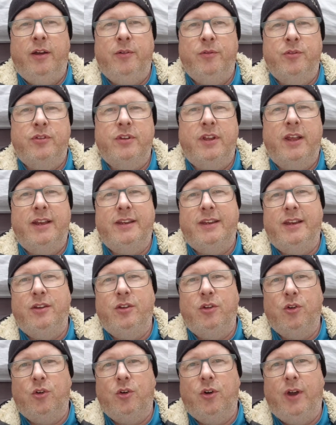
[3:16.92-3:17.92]

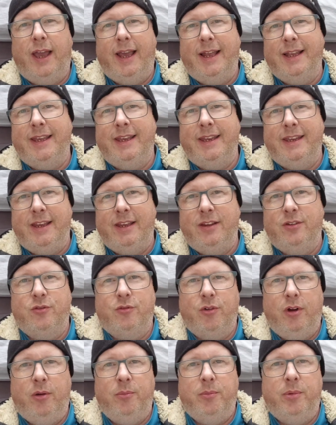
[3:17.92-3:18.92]
sliding door LED
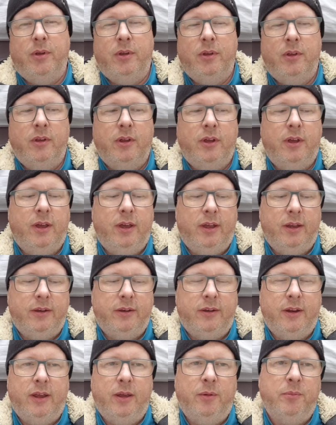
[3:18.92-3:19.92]
strip
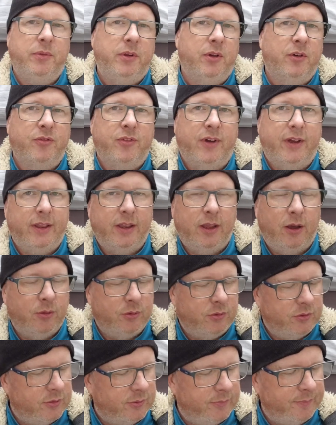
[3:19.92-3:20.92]
and you'll find
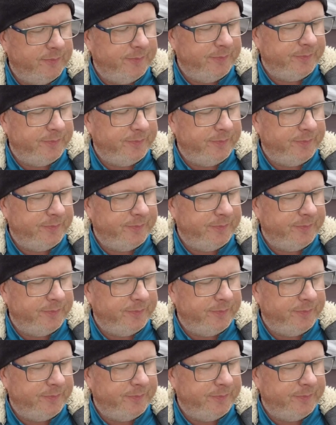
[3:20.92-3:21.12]
loads.